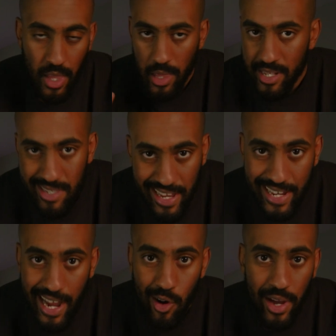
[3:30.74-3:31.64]
let's take
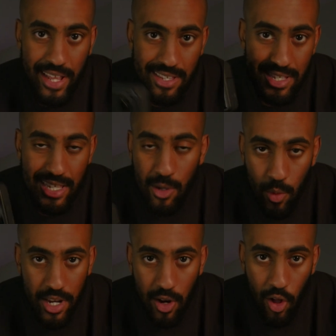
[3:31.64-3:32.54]
it out and see
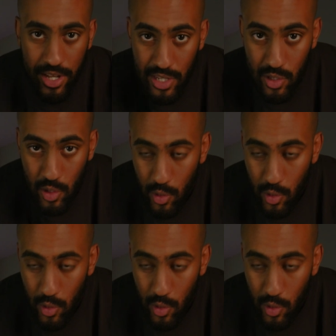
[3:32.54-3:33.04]
what it all can